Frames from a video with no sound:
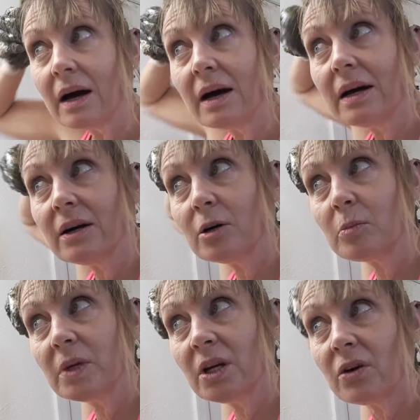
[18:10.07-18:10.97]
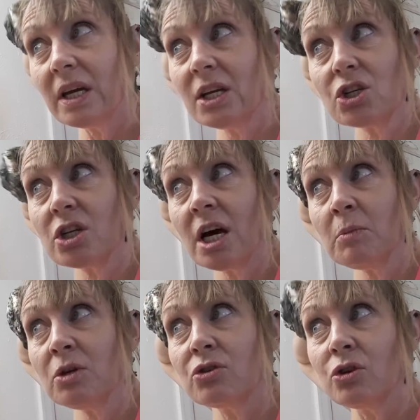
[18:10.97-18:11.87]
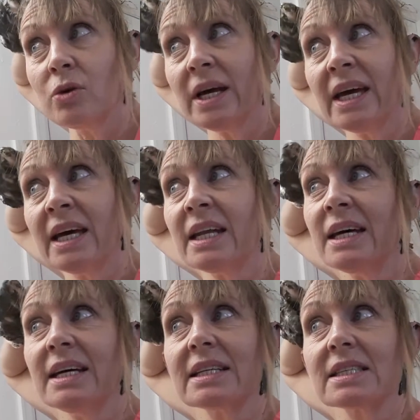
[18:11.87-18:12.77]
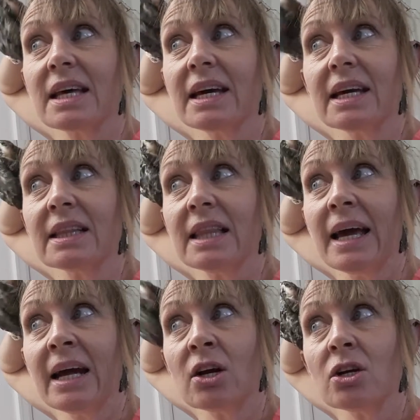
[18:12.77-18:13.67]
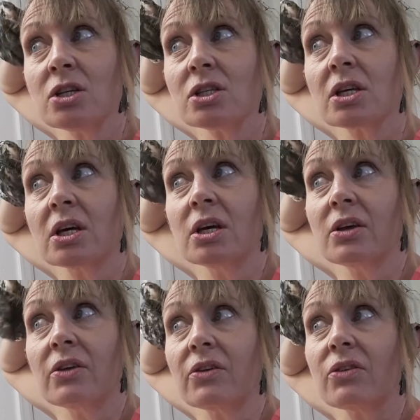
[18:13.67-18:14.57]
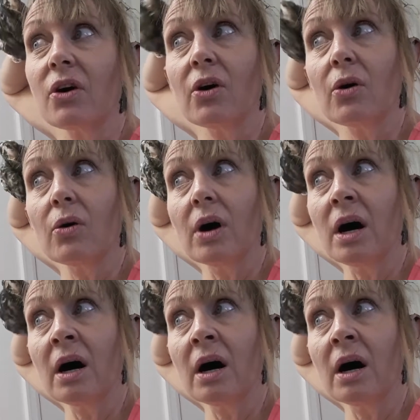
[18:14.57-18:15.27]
I hope, you know, each time you do a henna, it's like in layers. So